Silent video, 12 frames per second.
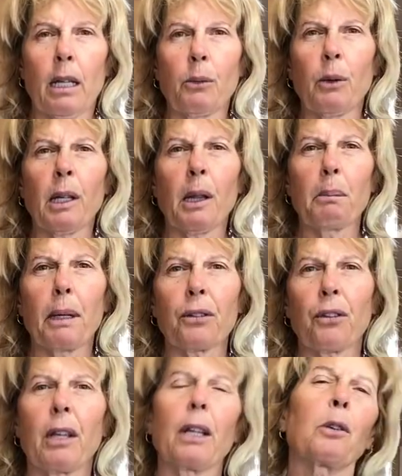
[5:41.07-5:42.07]
one of the
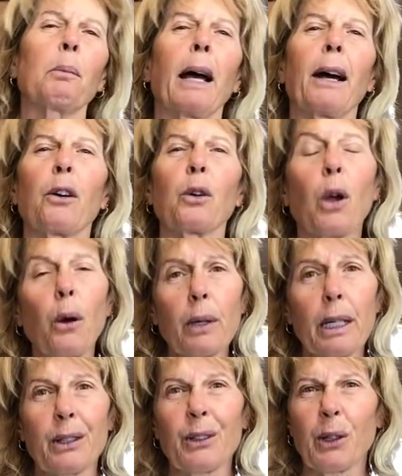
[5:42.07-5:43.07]
best things about
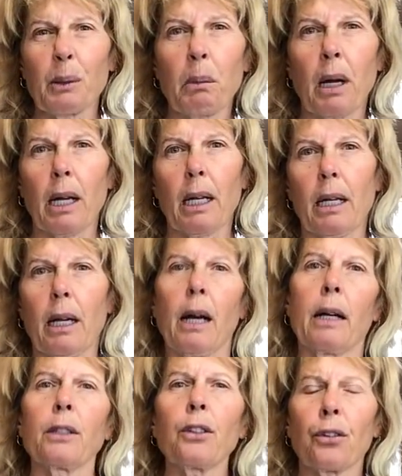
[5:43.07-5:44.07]
going on my
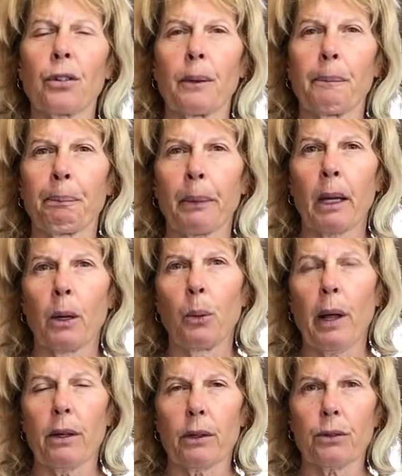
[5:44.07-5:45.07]
hunts,
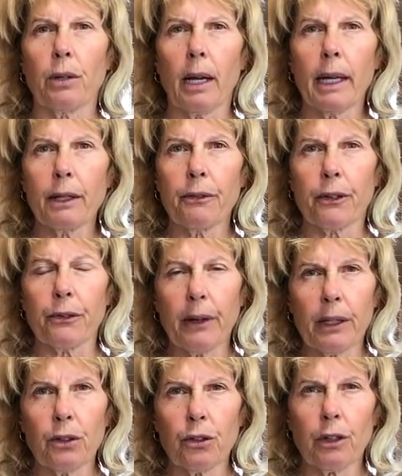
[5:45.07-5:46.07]
whether it's a hike for
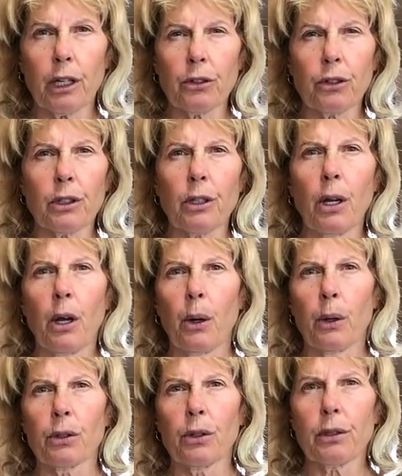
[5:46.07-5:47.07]
Fenn's Treasure
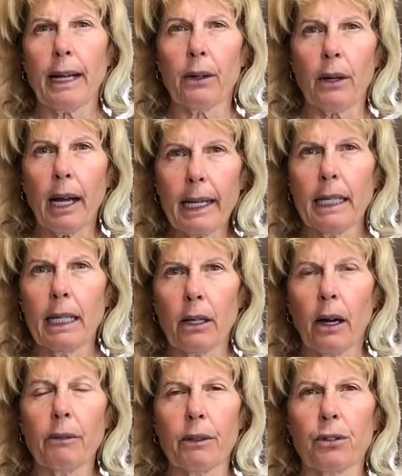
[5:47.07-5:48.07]
or just out hiking,
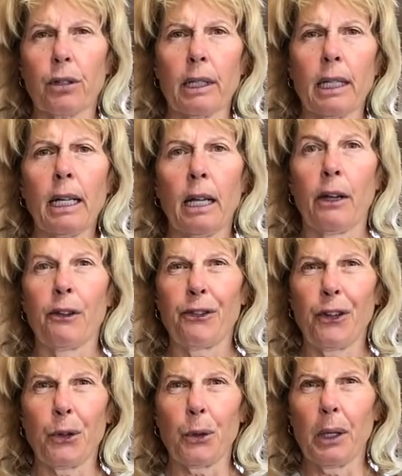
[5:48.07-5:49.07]
obviously
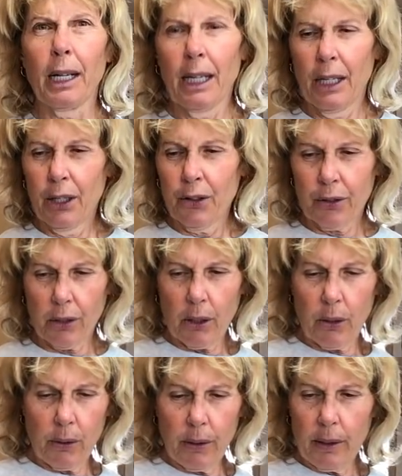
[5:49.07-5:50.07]
food.
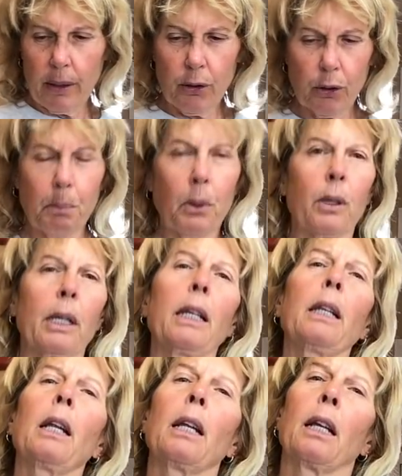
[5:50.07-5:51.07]
So this
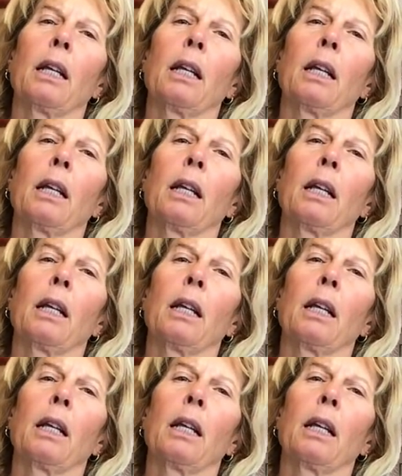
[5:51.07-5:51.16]
morning